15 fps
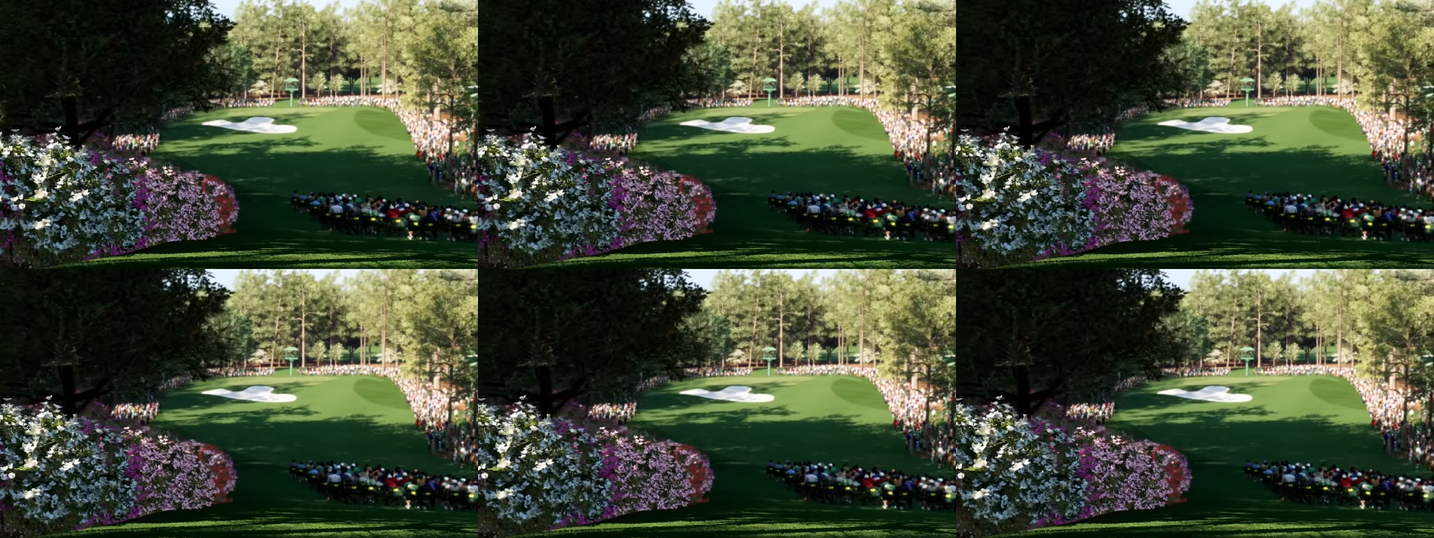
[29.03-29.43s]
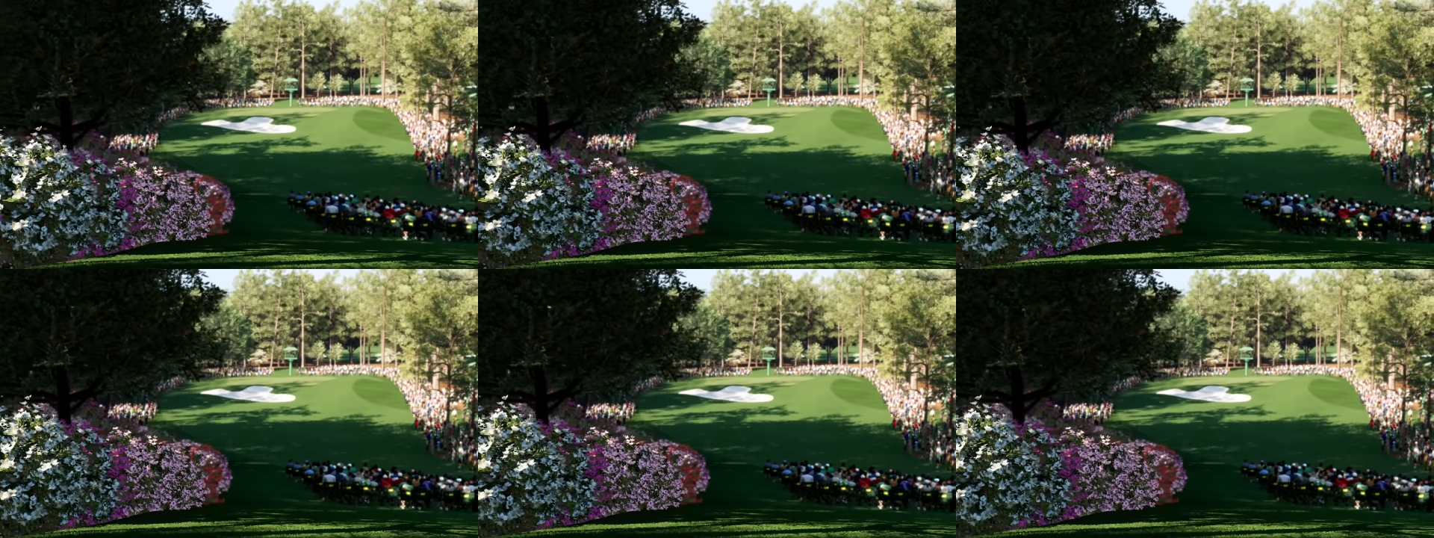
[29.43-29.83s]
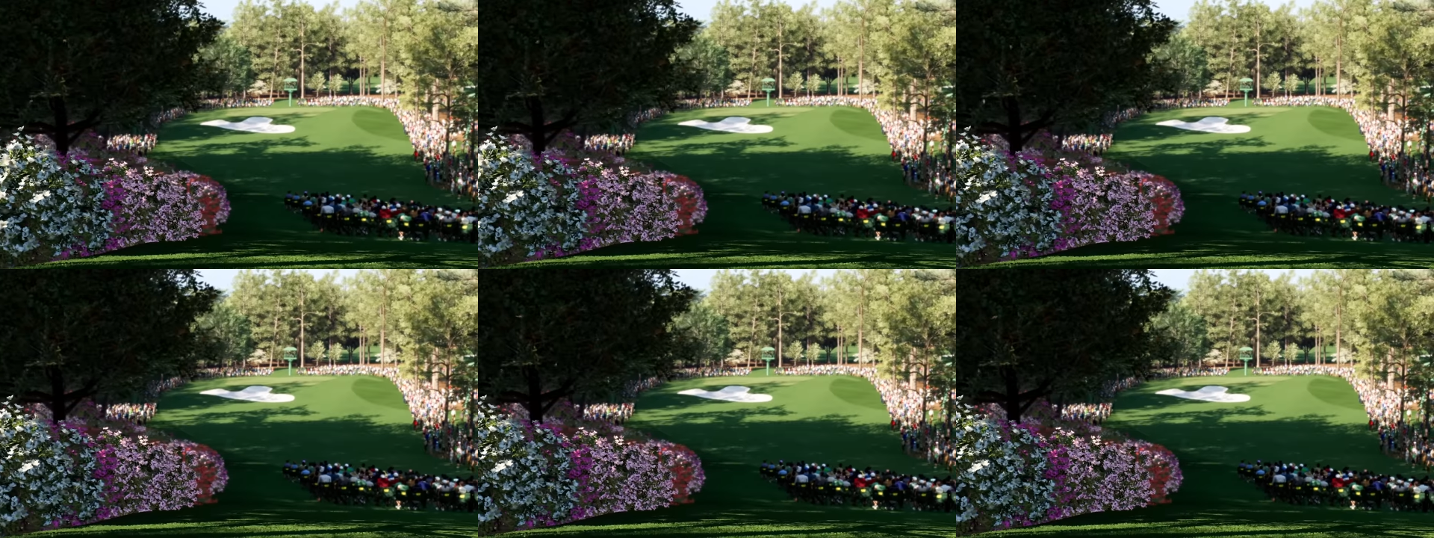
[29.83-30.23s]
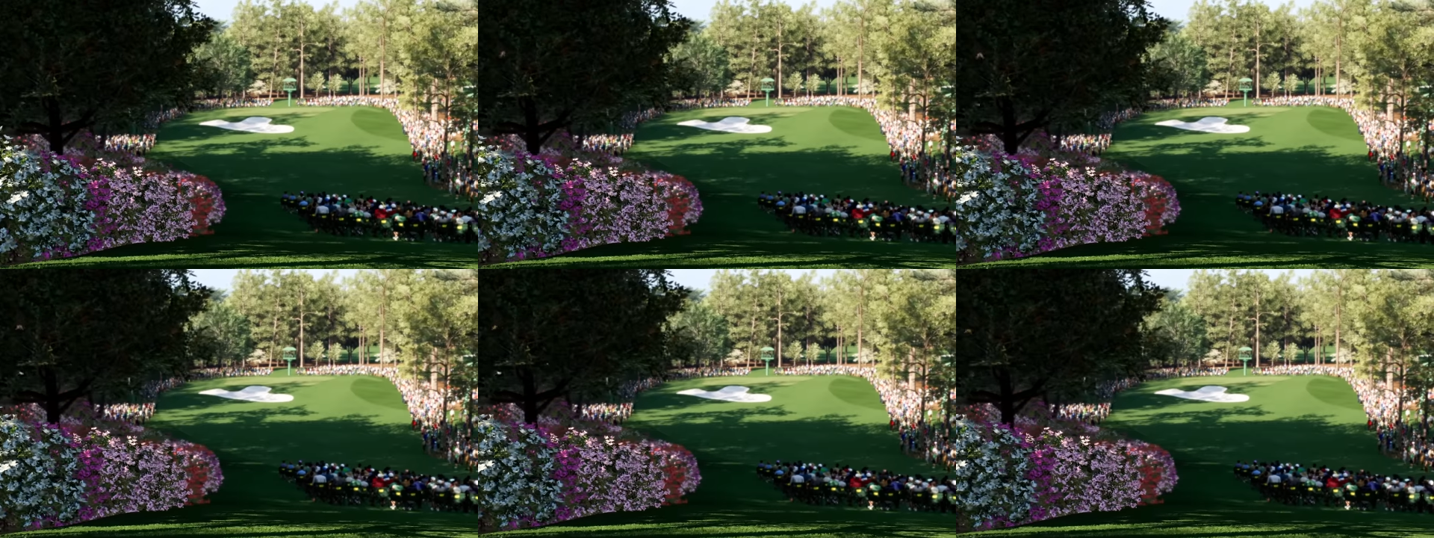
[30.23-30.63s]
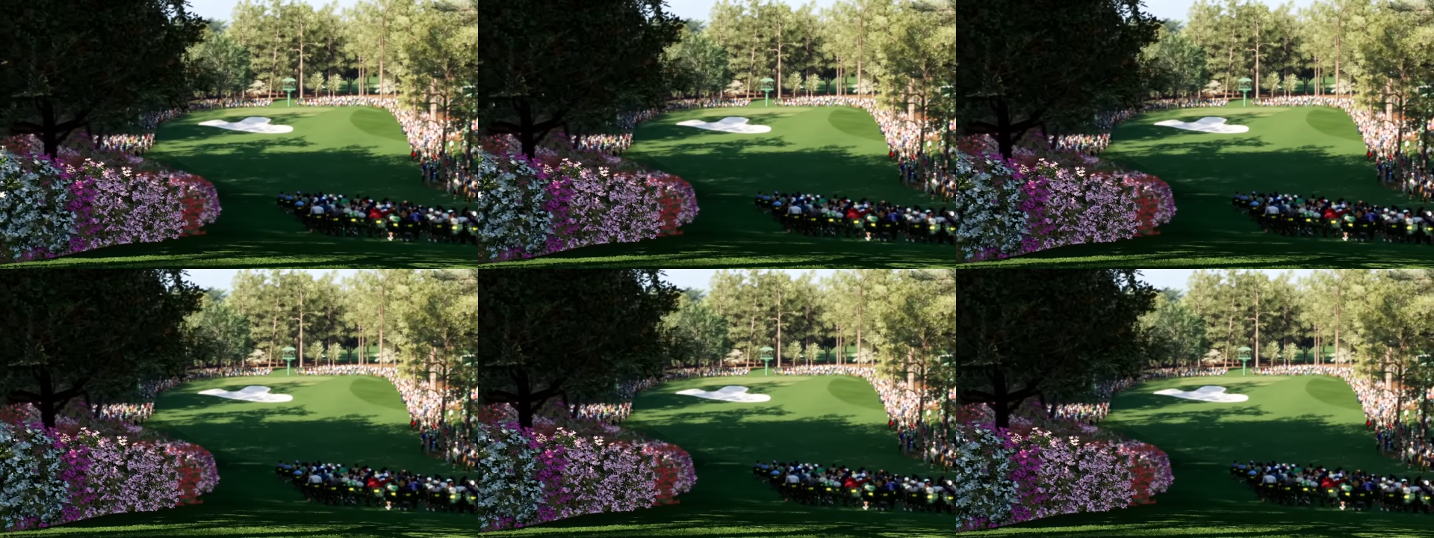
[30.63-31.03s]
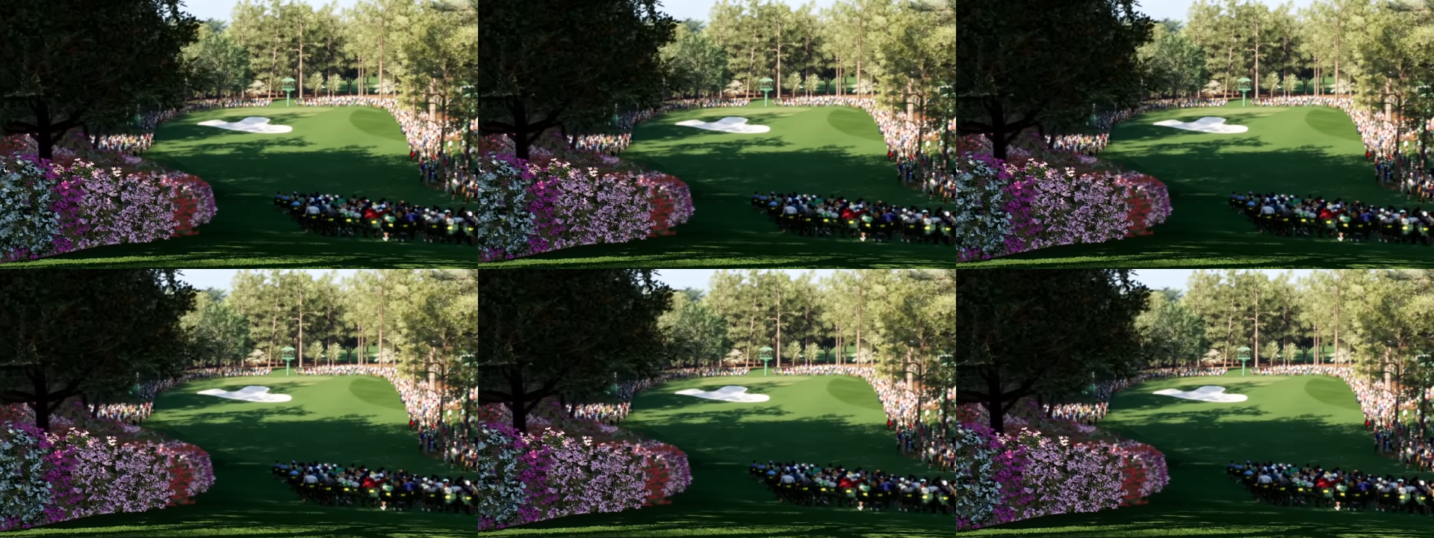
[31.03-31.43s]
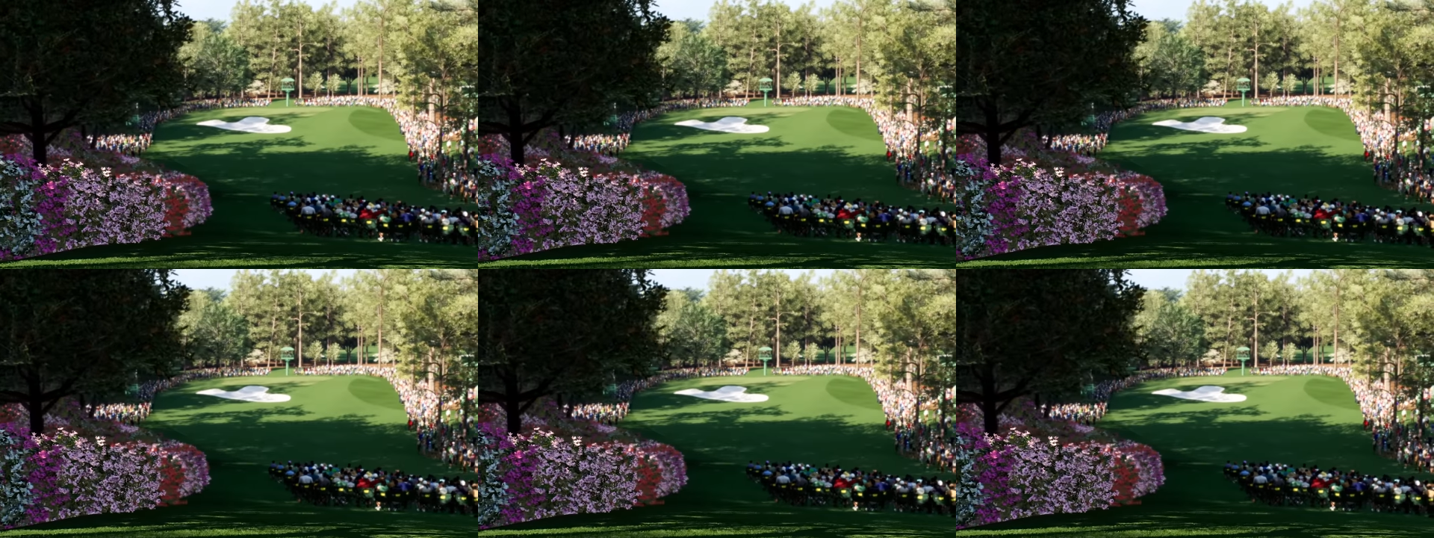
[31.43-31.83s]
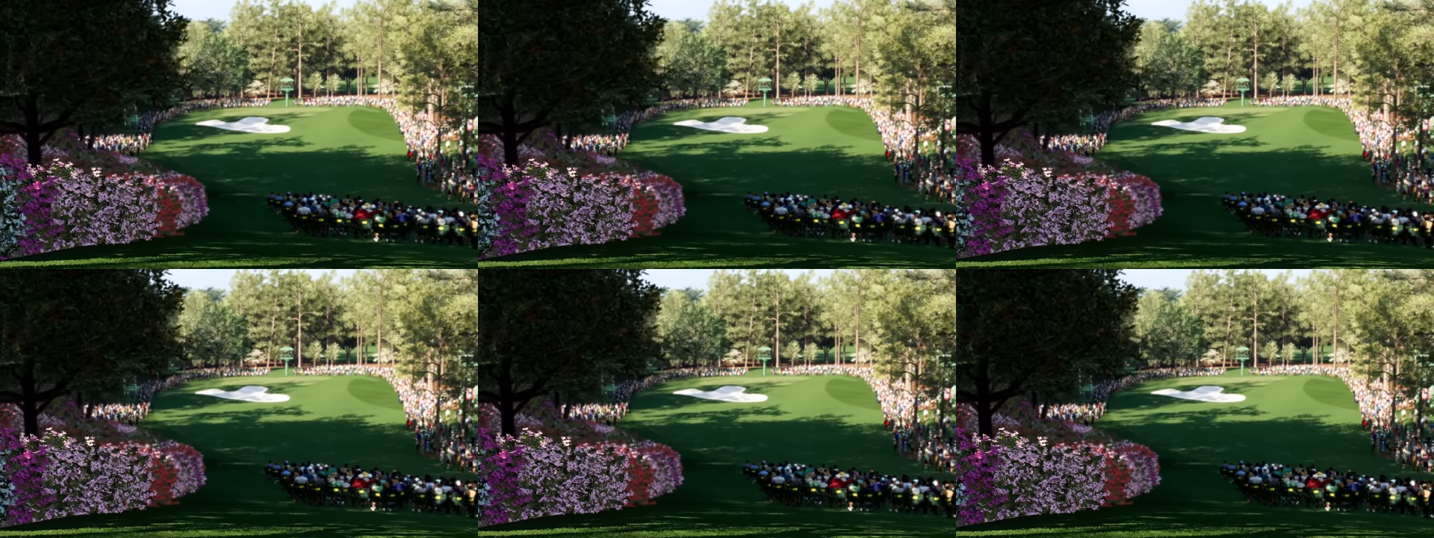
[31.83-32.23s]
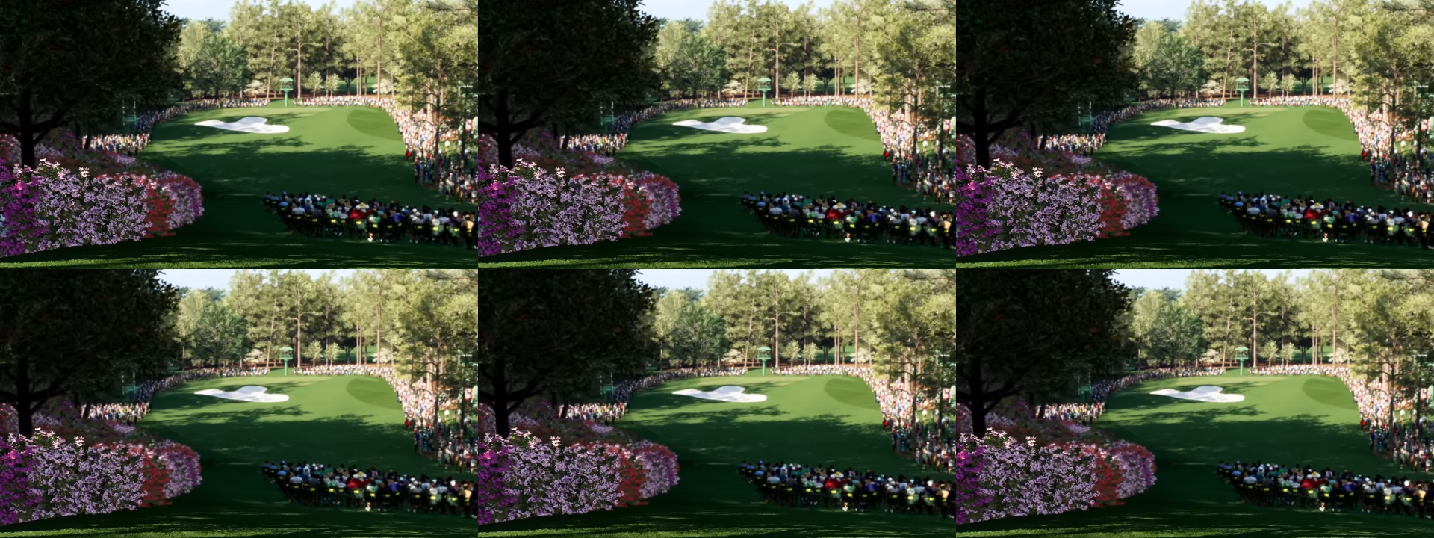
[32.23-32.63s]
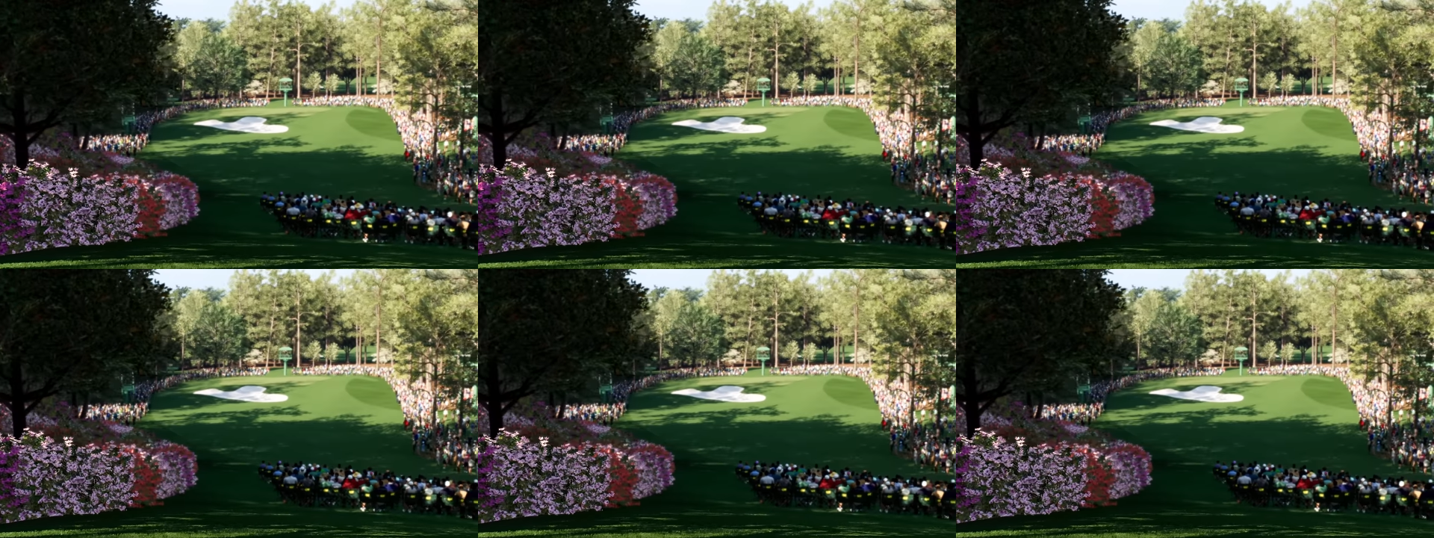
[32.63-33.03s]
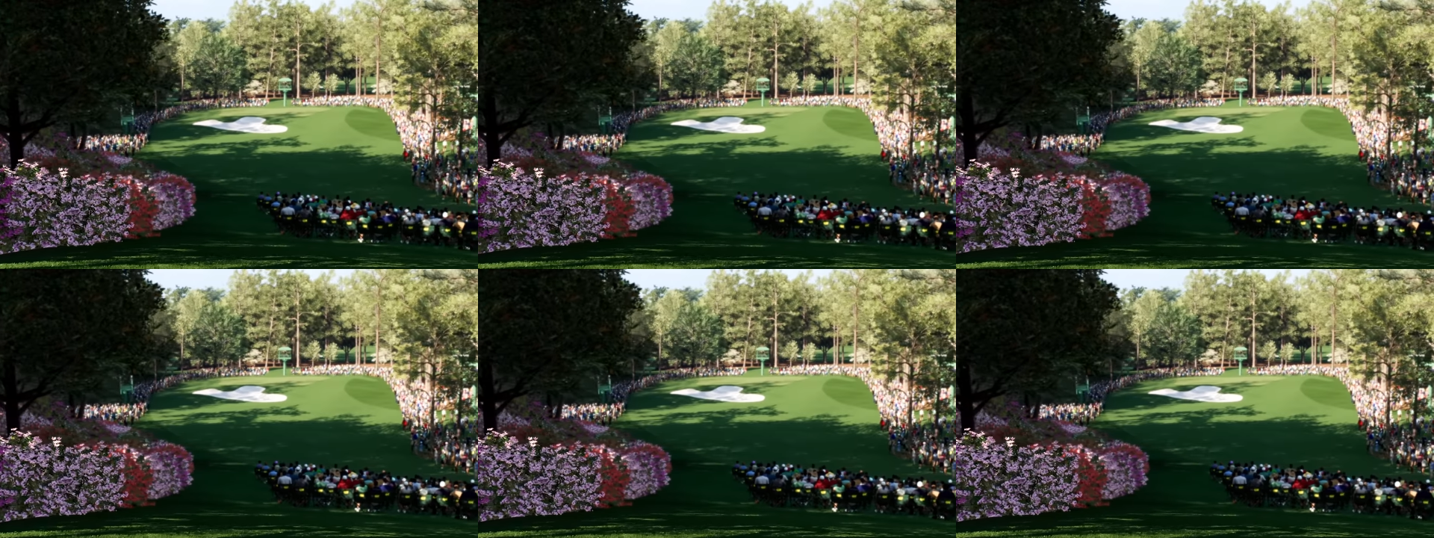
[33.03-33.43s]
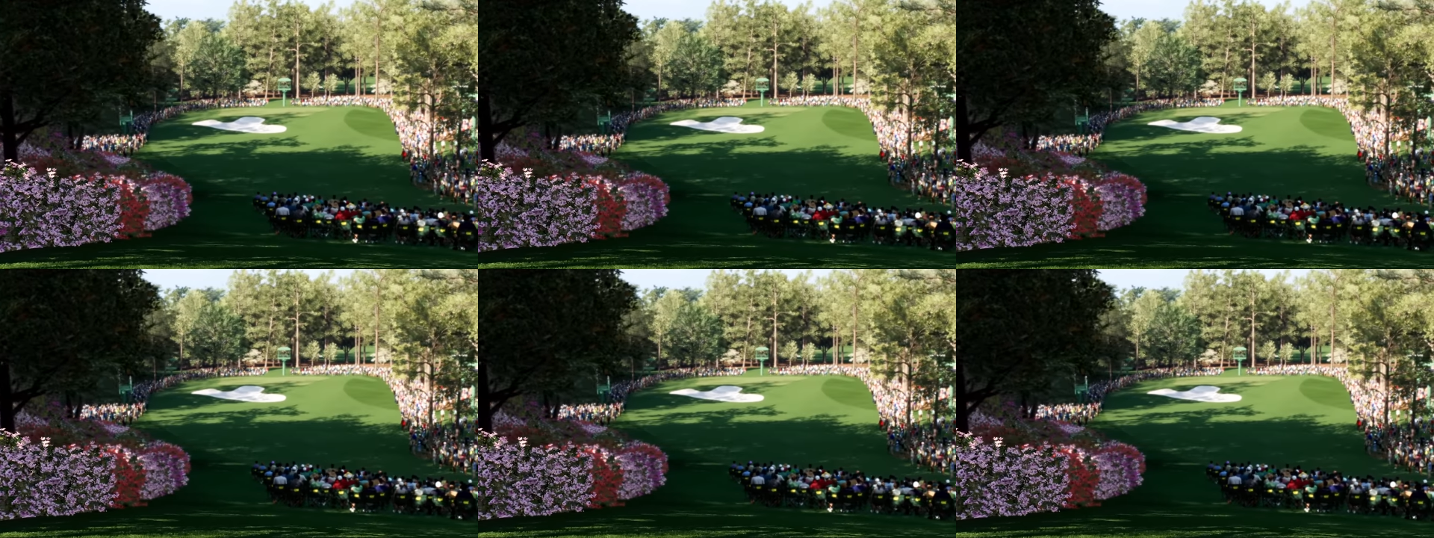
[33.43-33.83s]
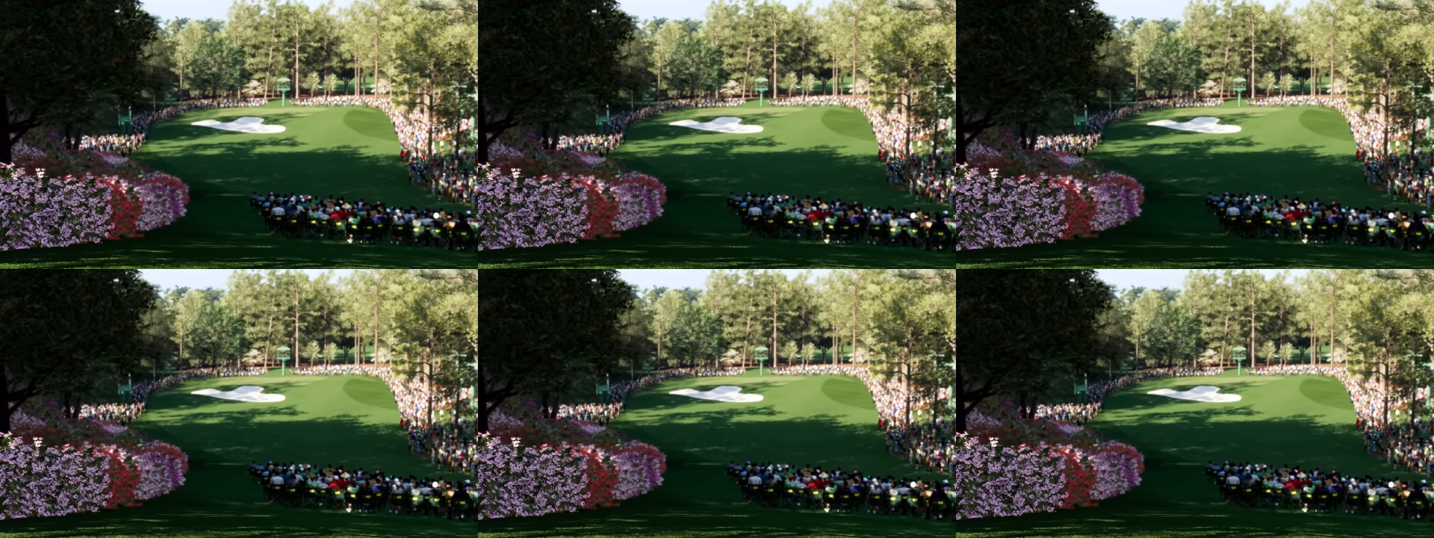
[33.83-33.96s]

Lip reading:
Nobody's mouth can be seen.